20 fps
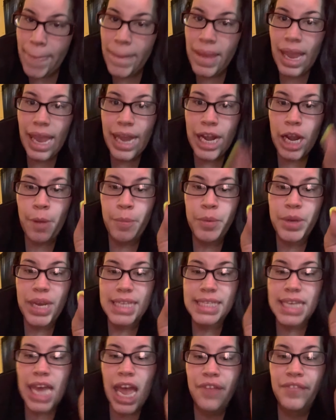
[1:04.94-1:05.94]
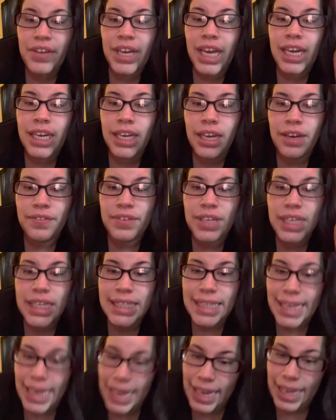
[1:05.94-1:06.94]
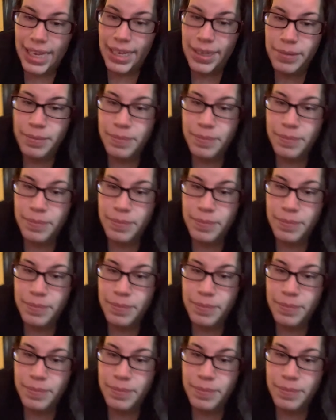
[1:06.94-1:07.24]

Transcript: and i hope you guys are having a lovely day